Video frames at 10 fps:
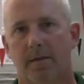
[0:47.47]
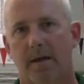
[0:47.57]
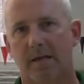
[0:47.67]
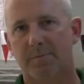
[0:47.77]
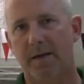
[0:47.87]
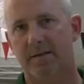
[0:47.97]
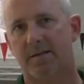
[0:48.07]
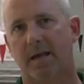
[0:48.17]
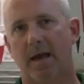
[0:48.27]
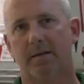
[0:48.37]
The next meet
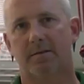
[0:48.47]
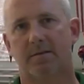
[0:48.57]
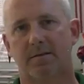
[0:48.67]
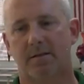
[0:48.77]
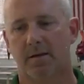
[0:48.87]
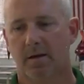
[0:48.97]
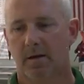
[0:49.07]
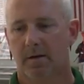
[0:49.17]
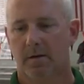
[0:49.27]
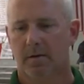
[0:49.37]
is against
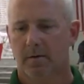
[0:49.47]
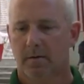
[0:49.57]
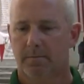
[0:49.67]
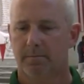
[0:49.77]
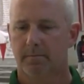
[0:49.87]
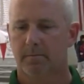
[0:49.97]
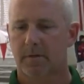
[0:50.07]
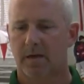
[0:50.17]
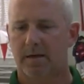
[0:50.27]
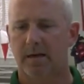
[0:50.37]

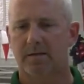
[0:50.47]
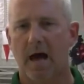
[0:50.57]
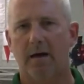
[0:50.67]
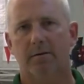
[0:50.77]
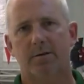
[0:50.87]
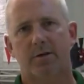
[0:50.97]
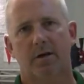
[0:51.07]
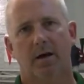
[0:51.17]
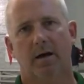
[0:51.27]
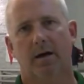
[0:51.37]
King's College,
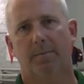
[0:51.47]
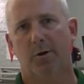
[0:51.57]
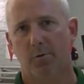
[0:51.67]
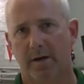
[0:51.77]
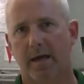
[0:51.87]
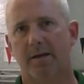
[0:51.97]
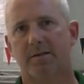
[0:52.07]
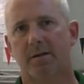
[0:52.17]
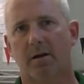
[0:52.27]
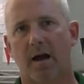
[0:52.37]
um, who again
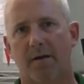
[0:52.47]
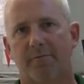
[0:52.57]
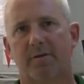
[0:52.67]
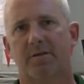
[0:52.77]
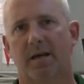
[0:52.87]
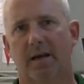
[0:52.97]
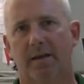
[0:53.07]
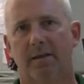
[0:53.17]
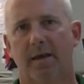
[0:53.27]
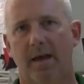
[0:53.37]
is in our conference,
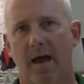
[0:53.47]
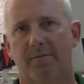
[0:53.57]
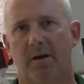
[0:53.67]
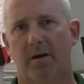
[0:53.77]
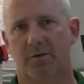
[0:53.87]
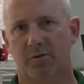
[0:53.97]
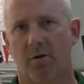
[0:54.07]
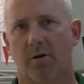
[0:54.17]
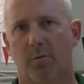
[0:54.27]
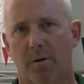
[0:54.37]
and they have a, a
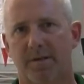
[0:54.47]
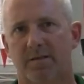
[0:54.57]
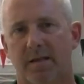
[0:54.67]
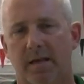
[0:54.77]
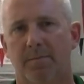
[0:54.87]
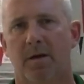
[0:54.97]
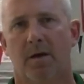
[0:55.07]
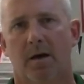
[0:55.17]
stronger women's team